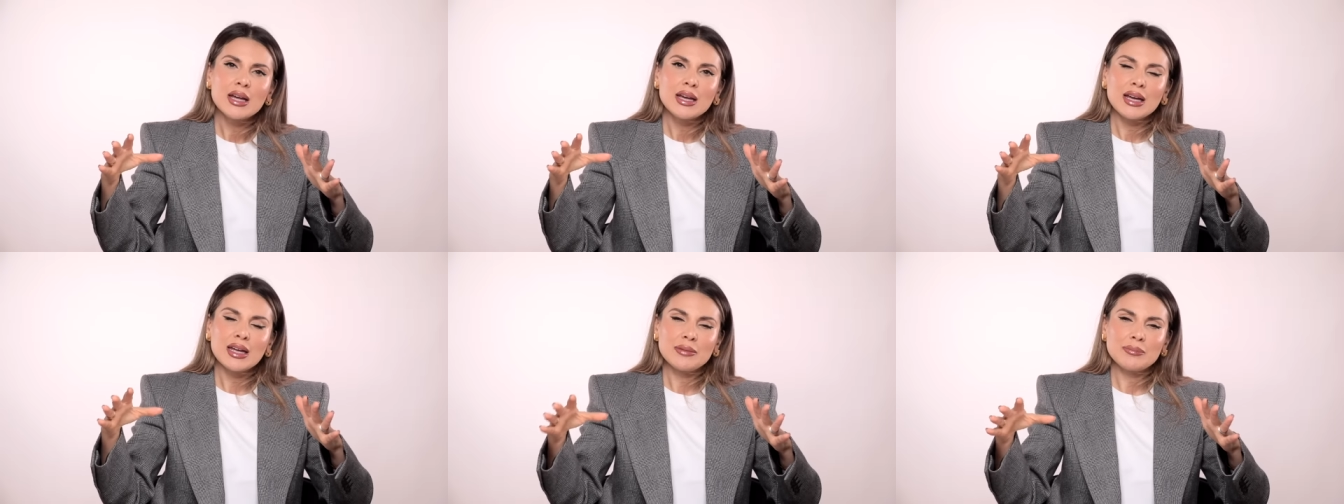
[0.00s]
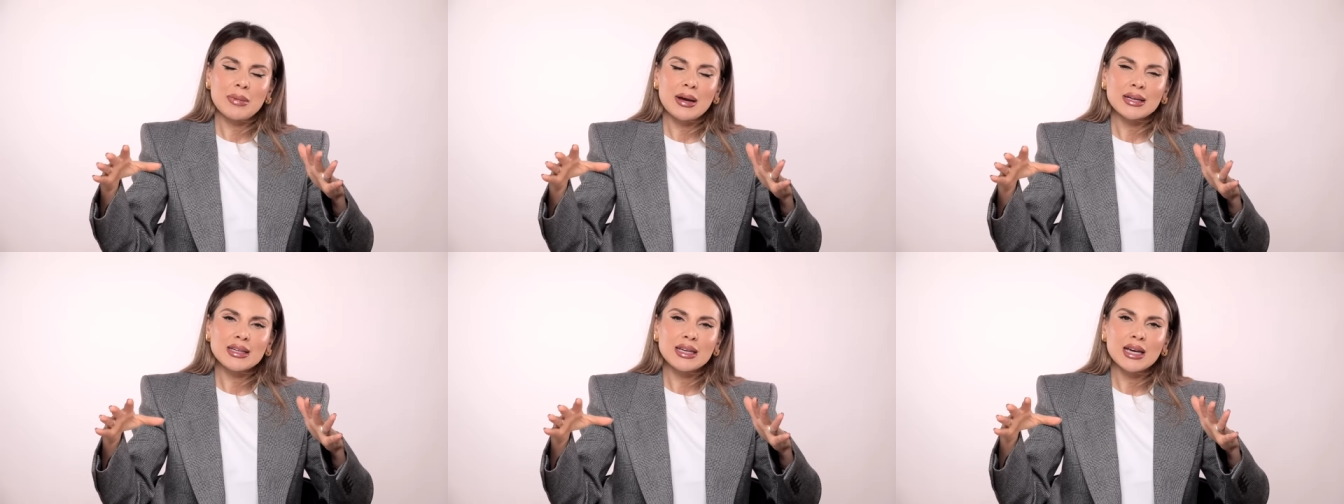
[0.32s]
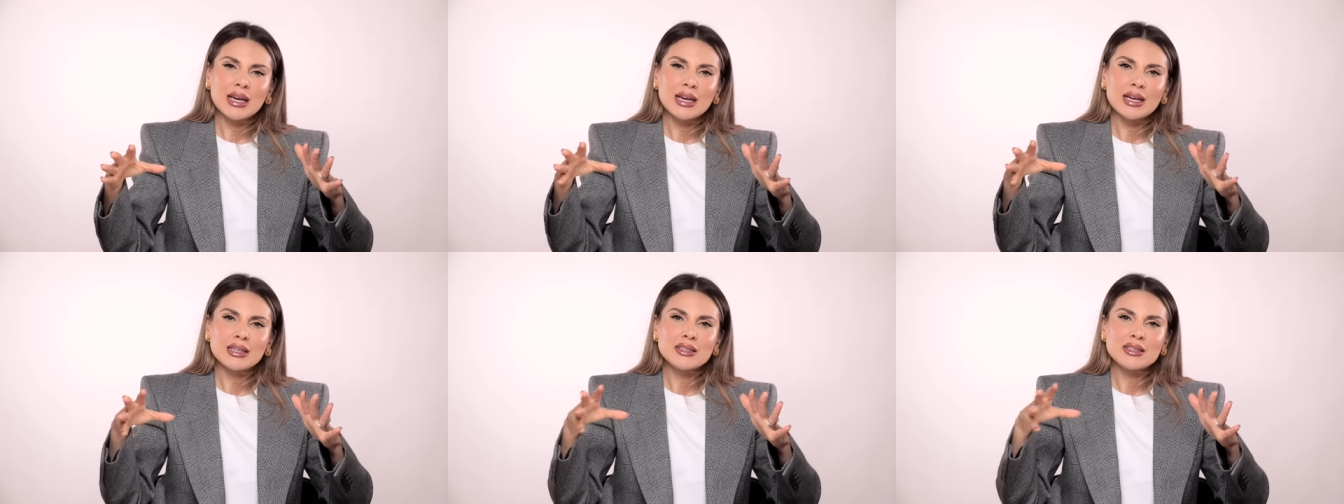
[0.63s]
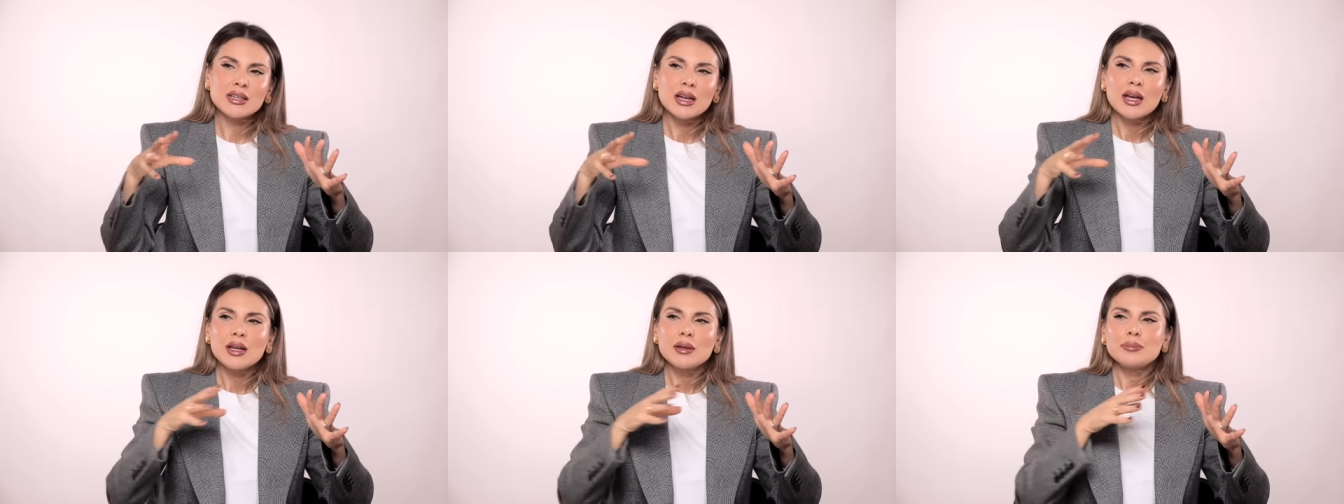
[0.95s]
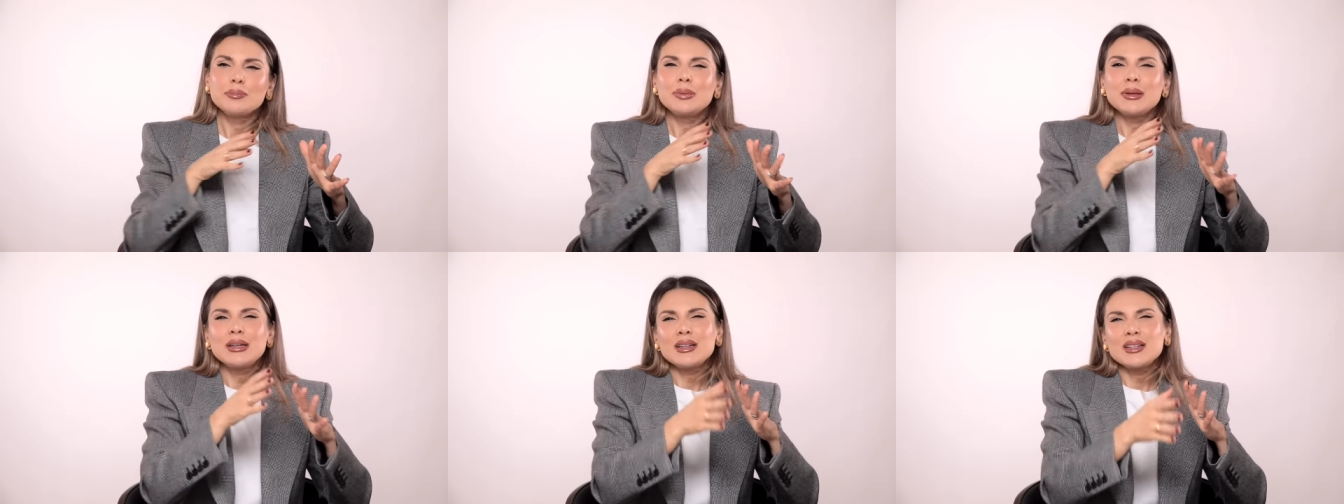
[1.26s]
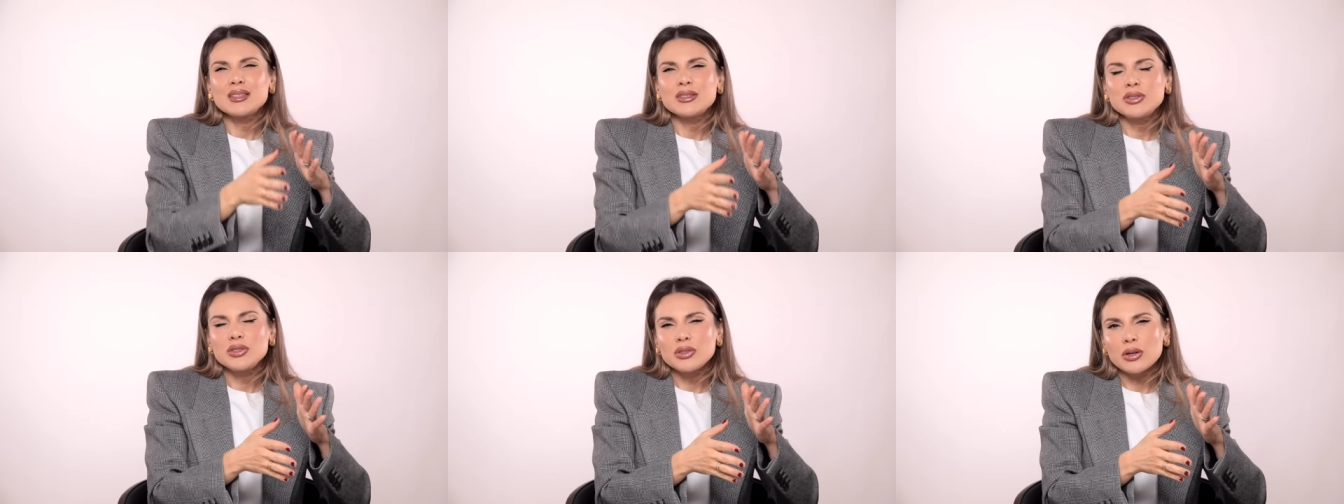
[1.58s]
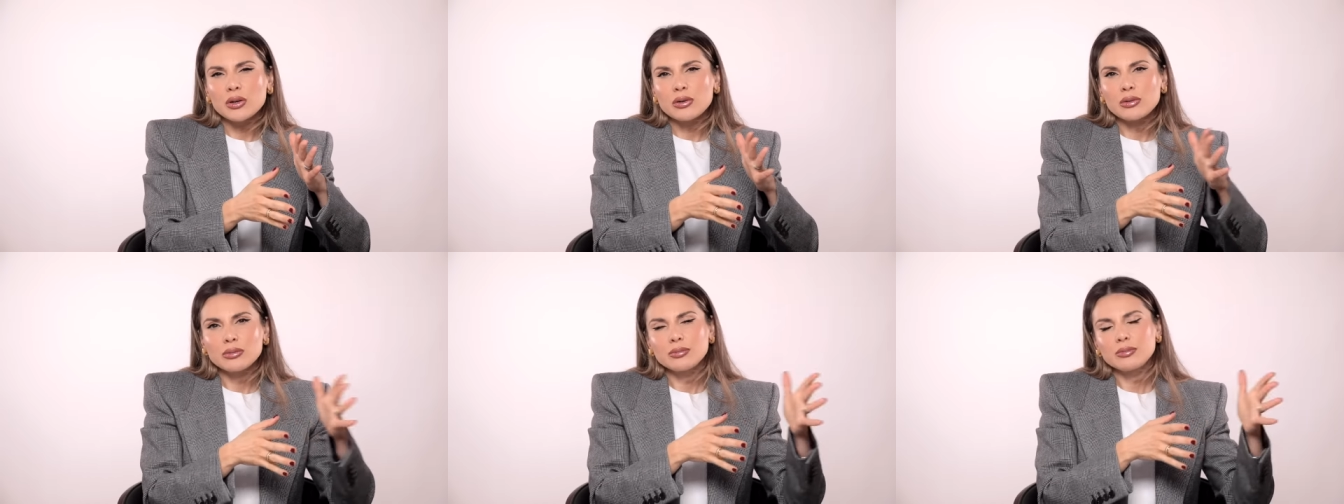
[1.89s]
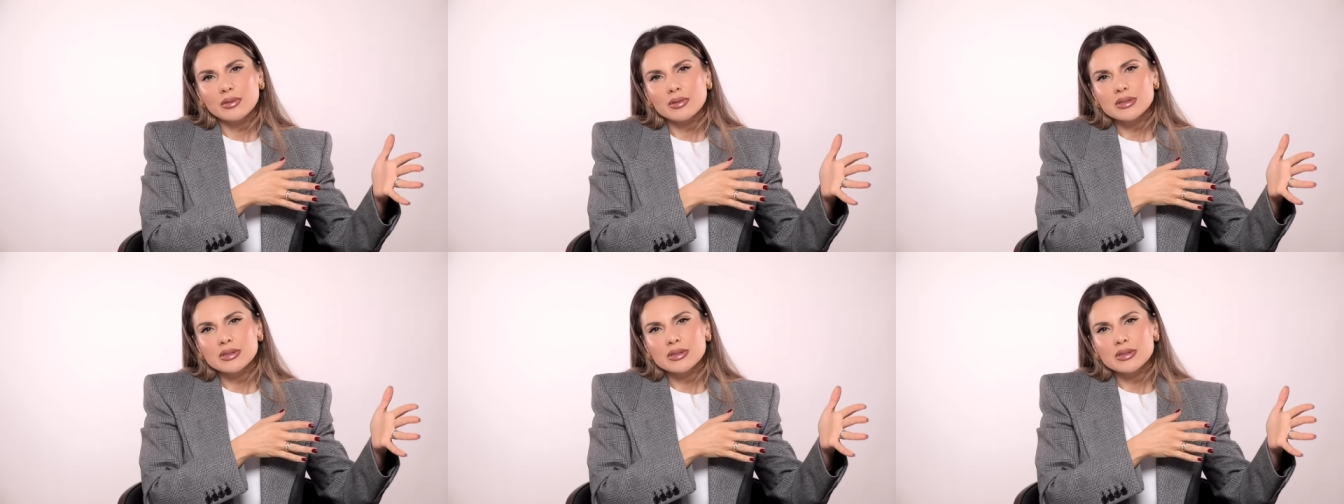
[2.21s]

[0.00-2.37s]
in my kit because, you know,